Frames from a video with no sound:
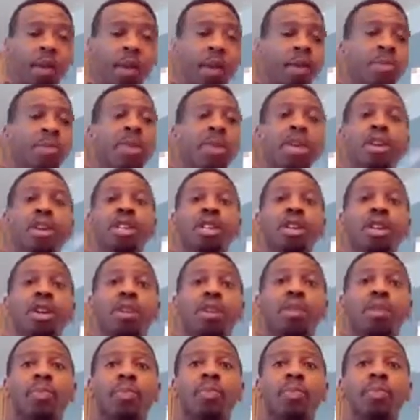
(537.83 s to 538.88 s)
Okay,
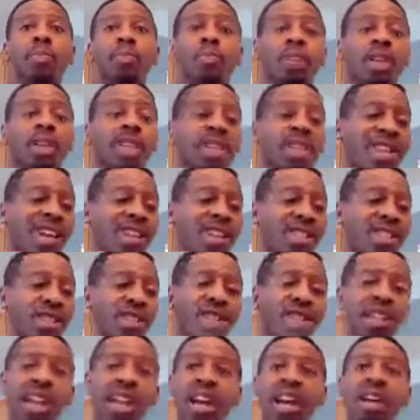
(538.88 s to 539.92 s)
so
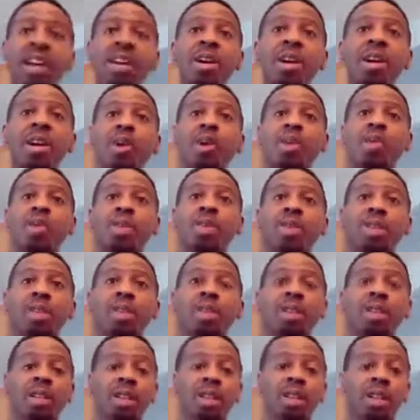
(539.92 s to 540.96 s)
yesterday we
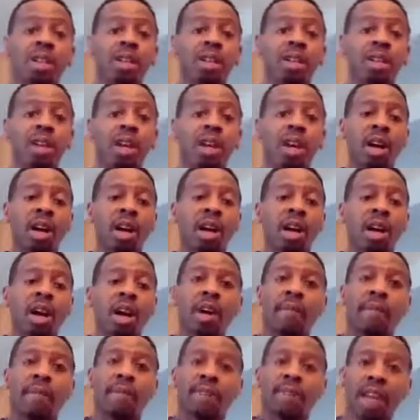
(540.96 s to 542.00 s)
took
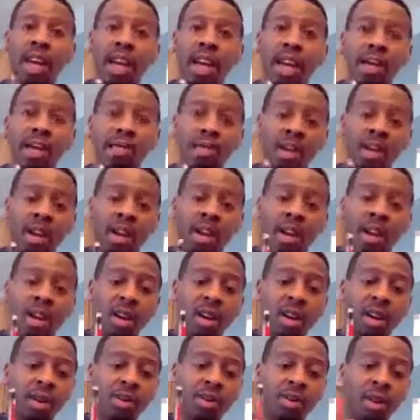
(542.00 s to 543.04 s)
a flame,
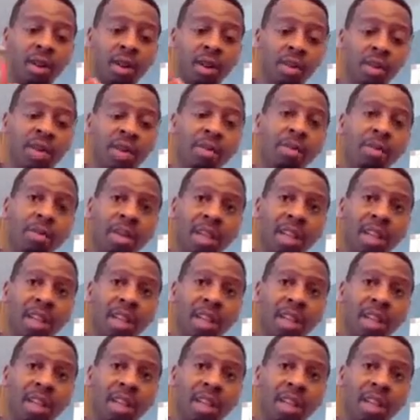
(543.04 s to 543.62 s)
we